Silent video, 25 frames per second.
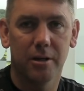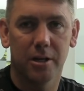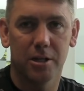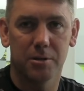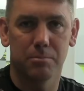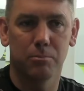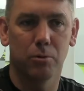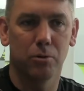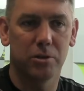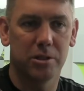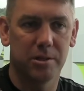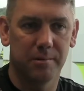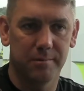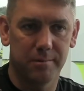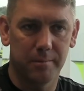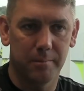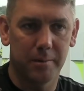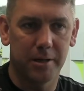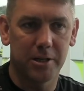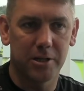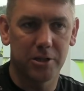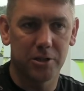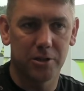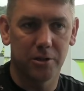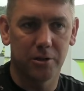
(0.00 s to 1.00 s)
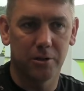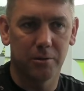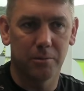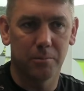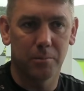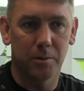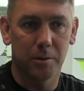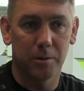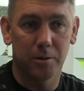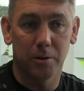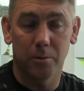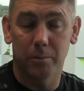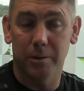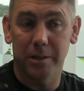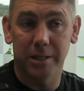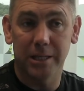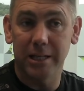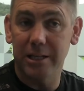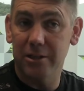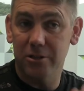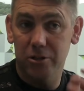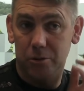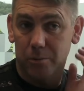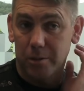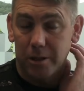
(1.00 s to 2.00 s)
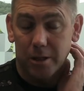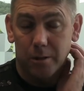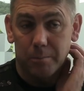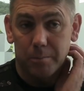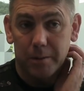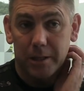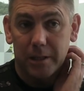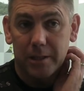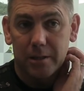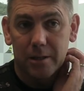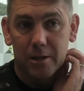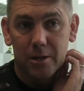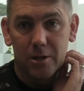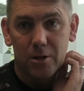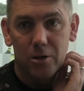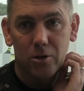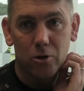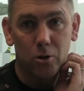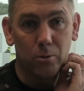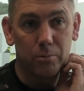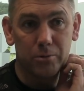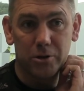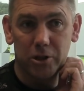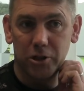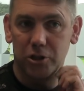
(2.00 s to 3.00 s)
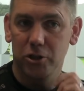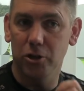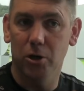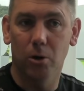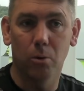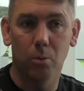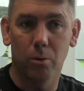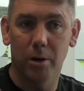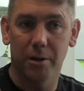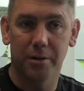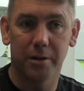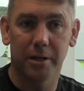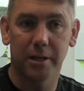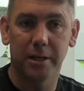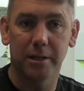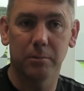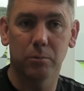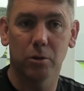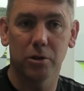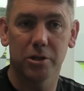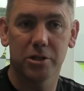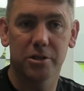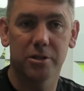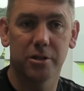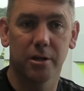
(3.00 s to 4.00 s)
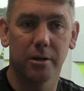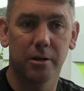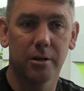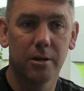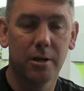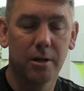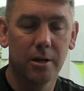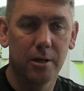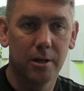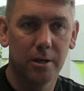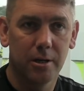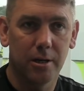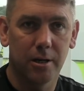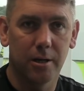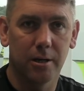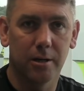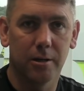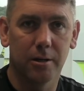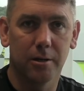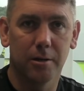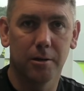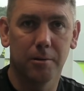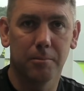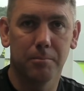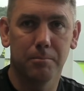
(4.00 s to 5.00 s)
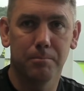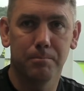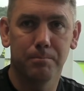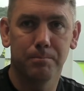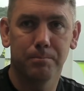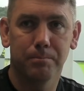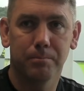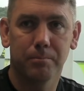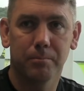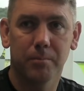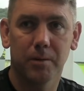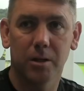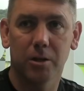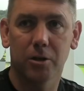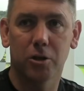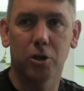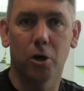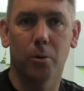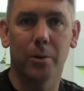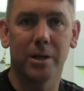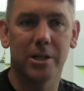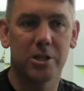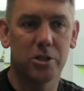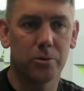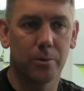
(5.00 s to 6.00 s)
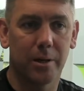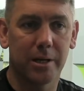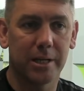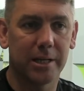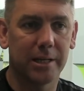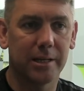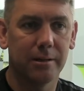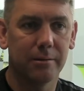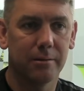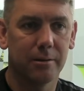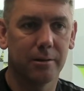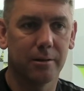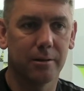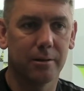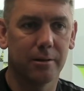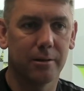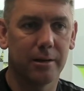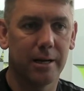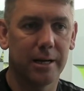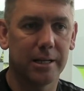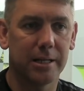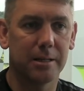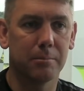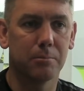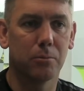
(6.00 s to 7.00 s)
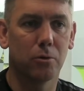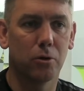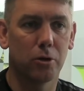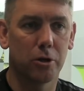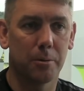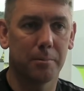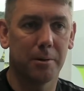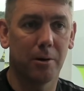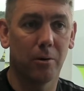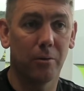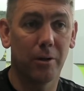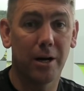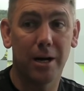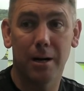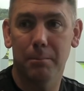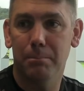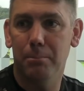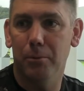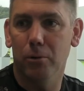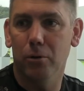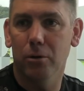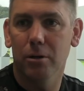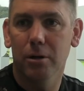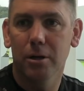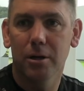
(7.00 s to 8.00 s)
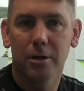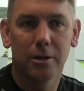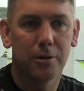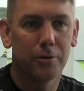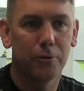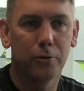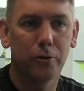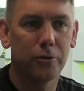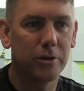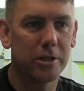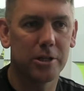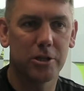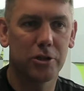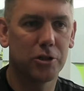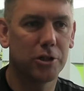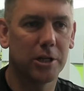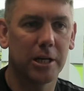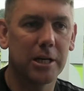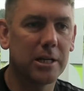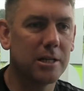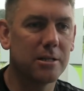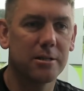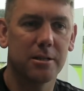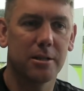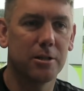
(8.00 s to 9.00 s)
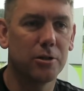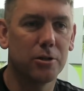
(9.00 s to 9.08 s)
as much information that we need to, and it'll be up to Joe whether he wants to go into any more about that. But nothing's changed